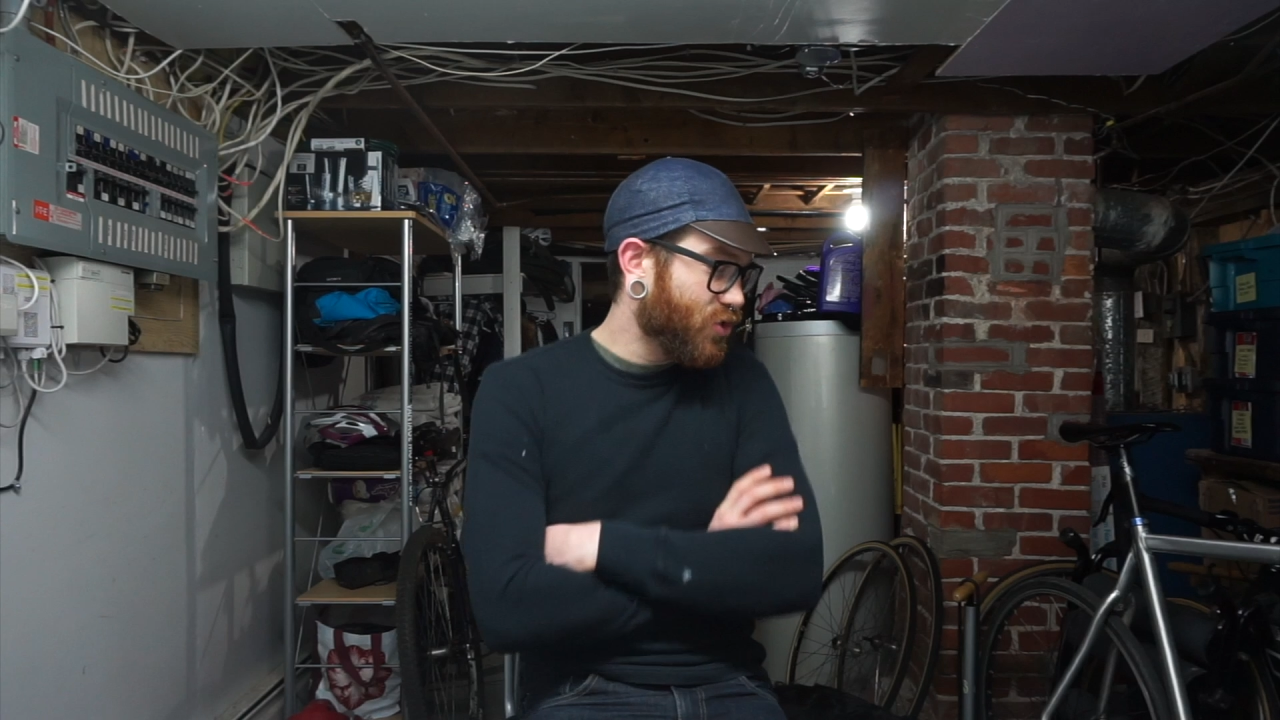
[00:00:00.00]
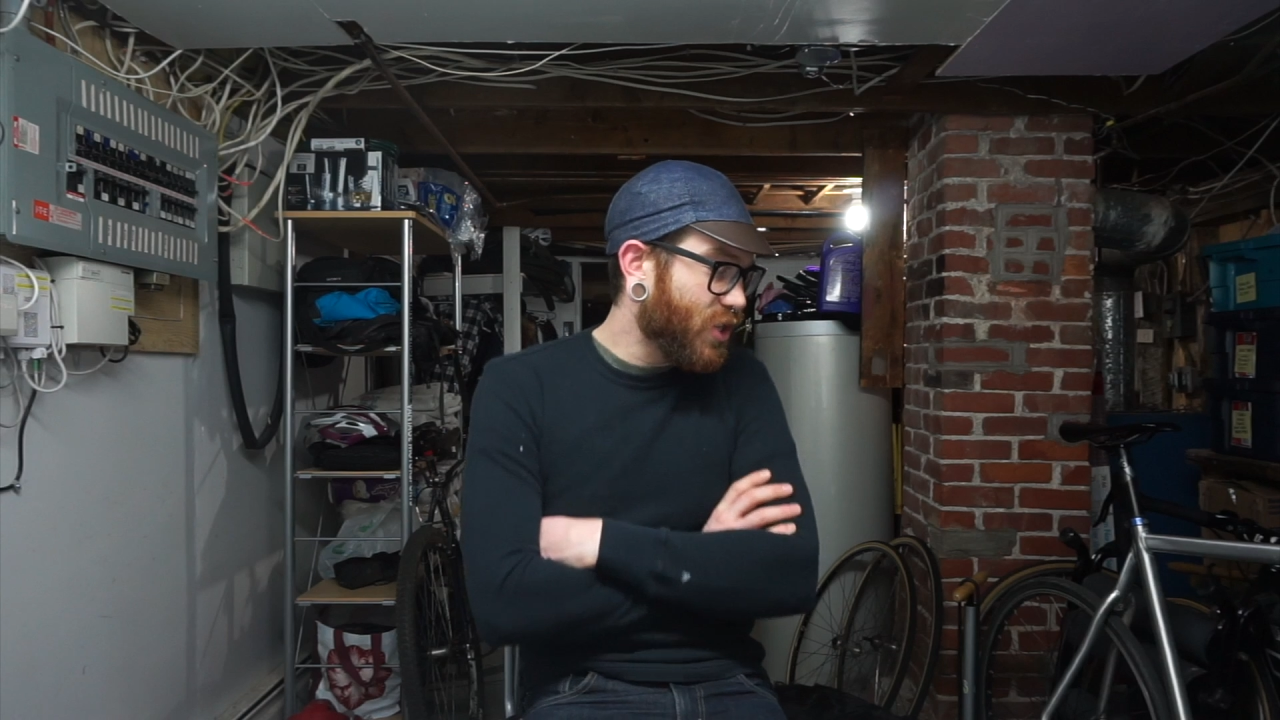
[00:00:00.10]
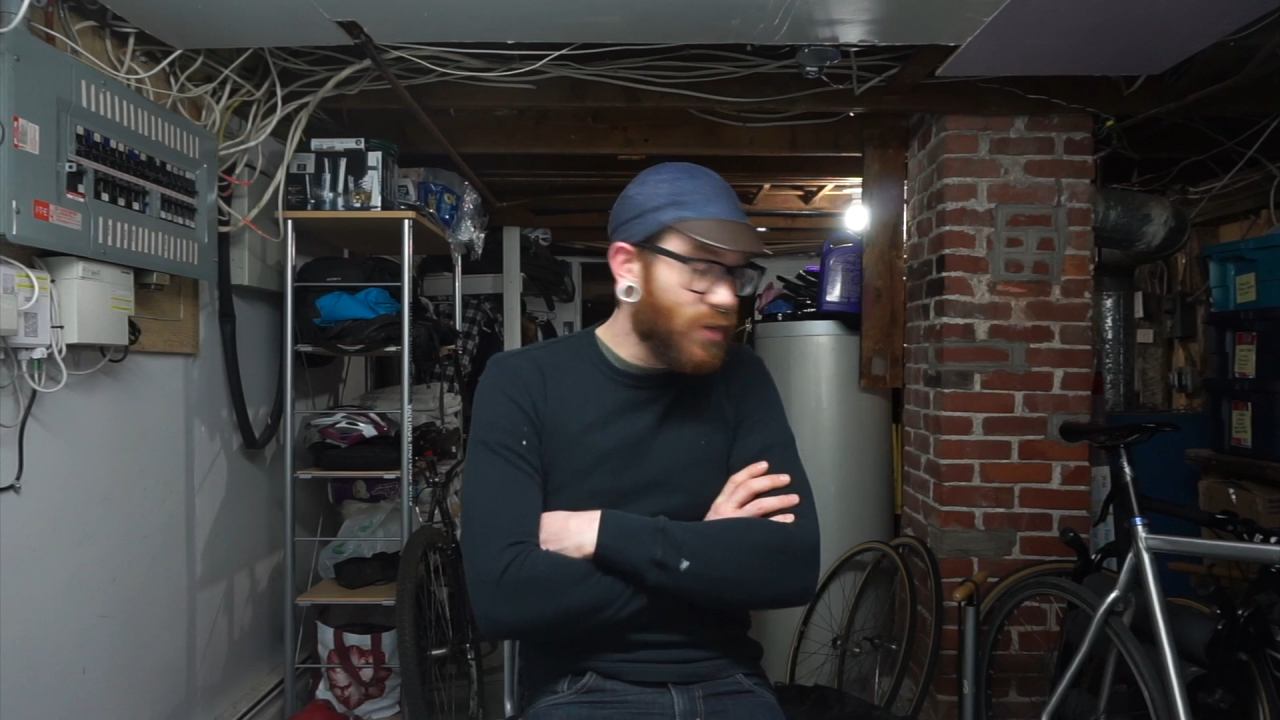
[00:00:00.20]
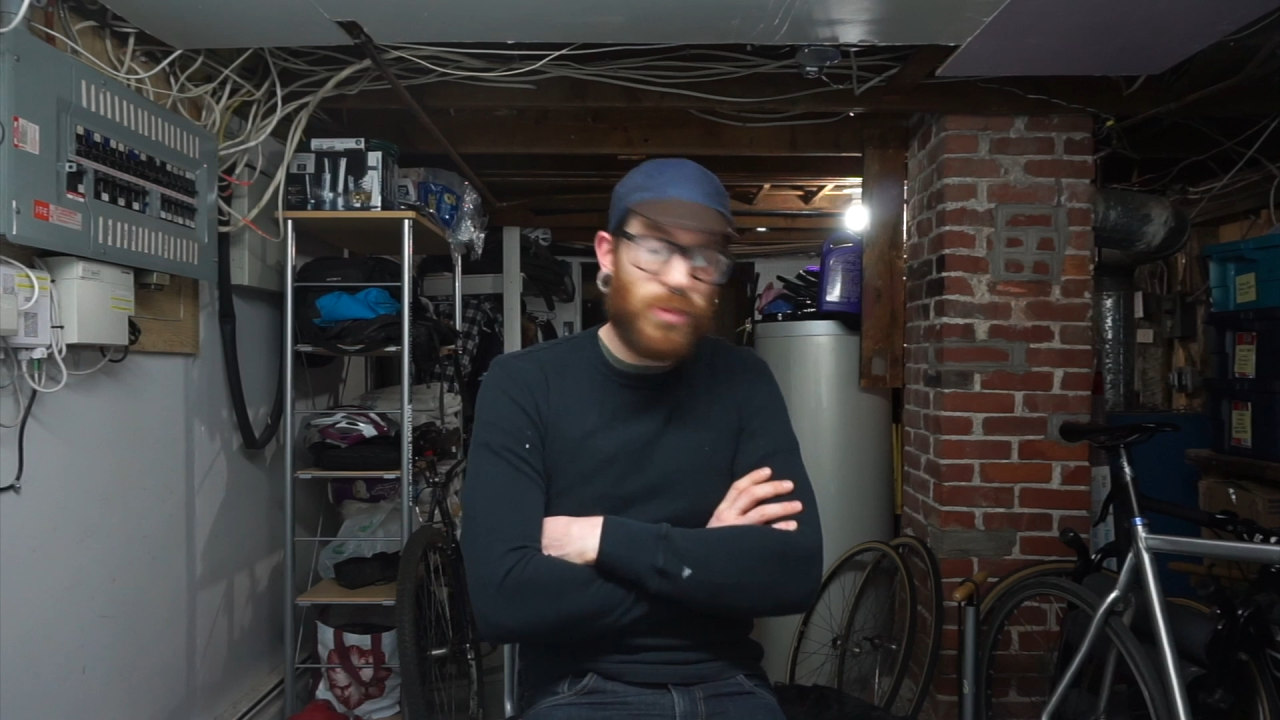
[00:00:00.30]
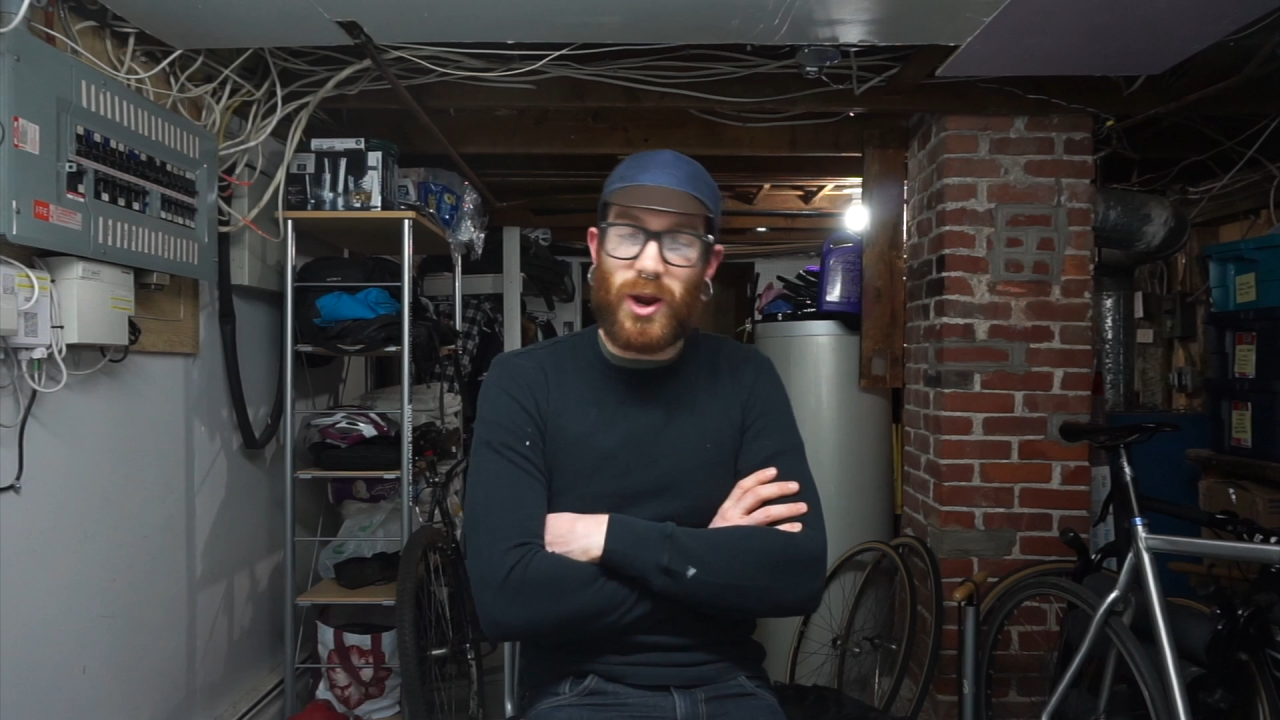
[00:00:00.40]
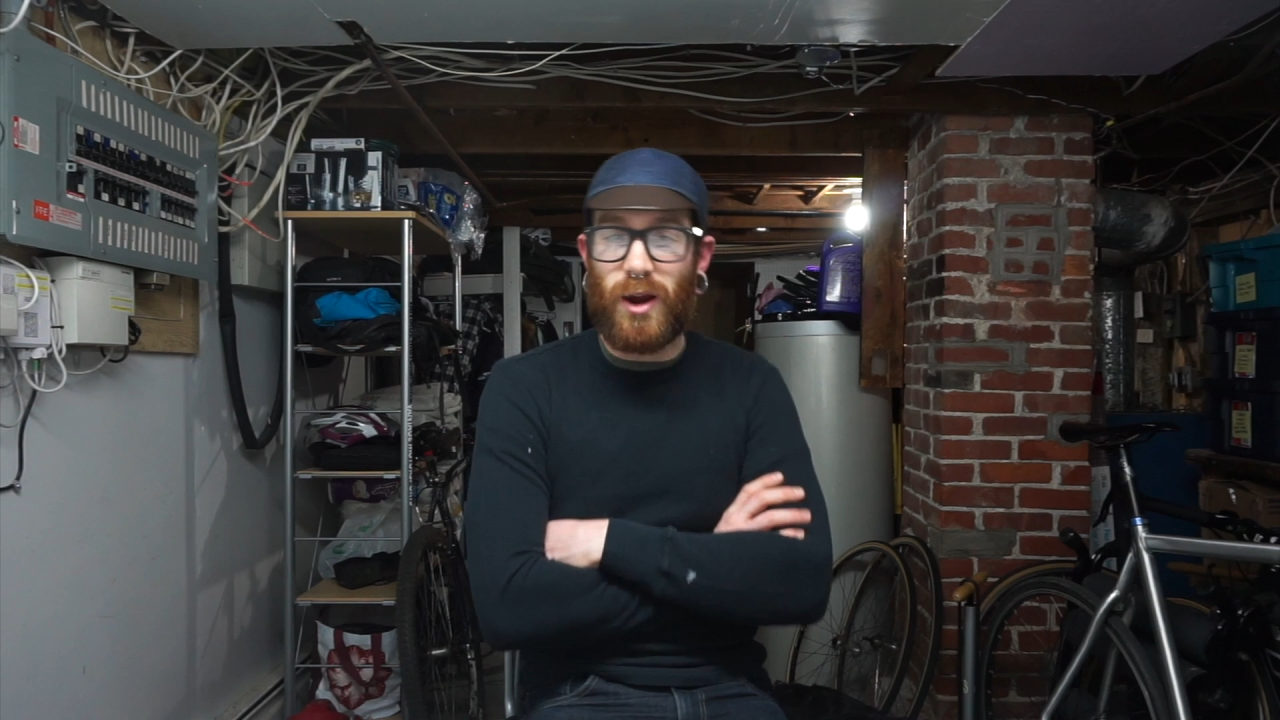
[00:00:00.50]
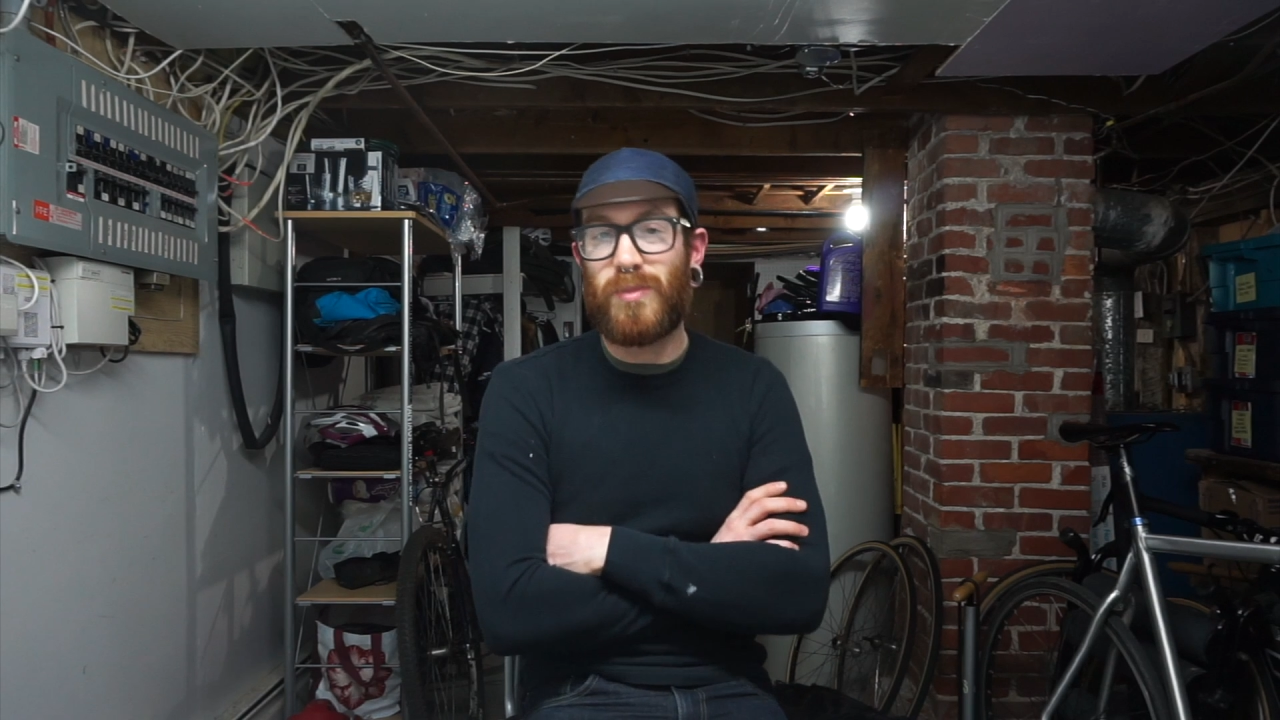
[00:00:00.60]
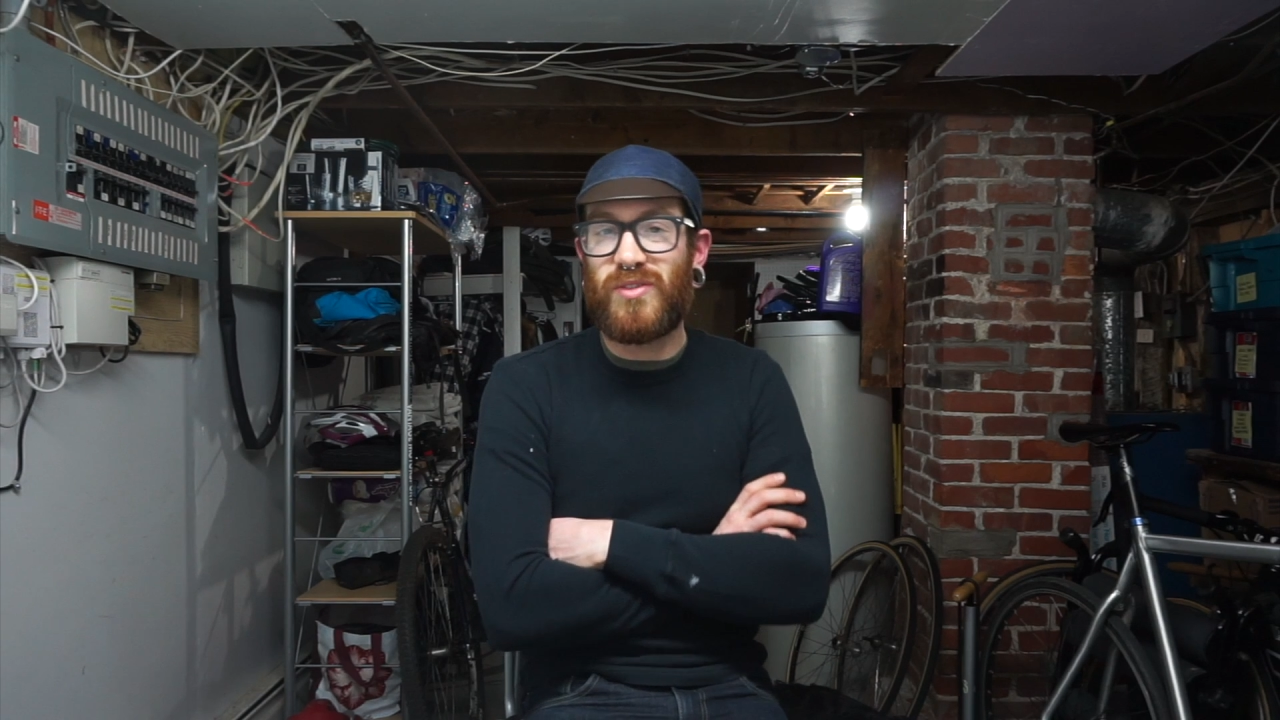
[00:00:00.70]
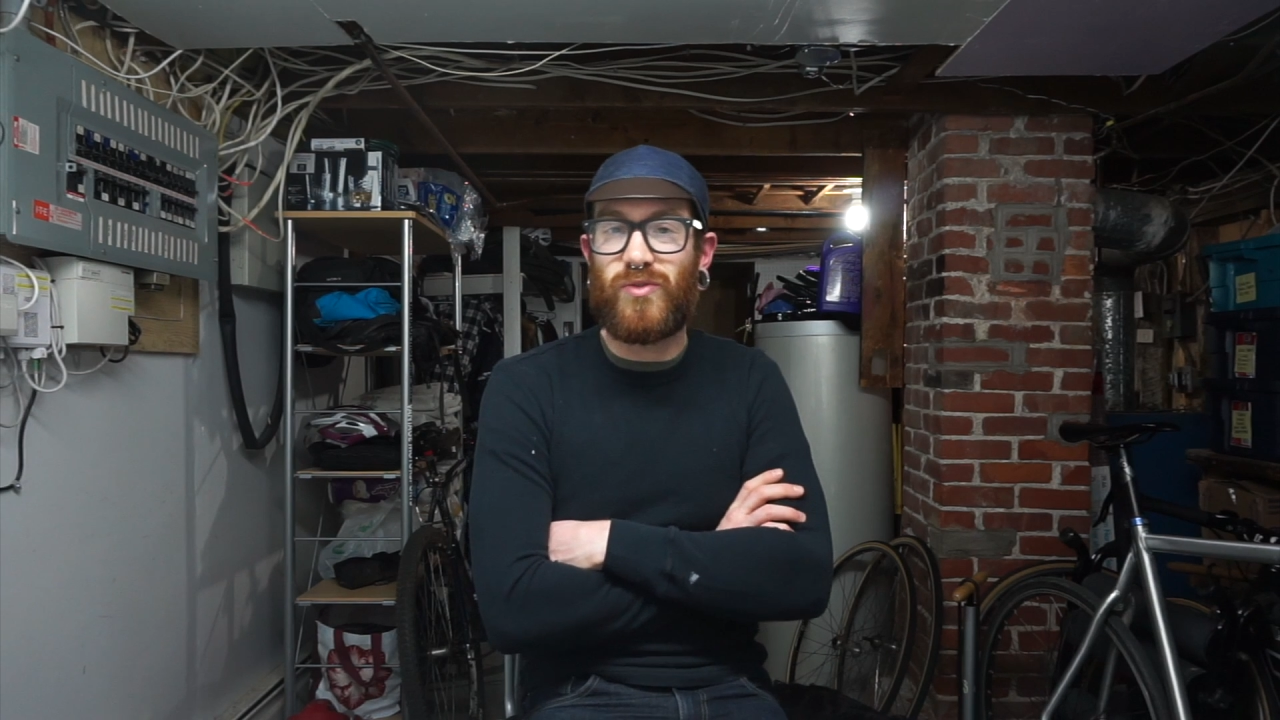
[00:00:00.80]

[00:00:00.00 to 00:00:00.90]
cheap carbon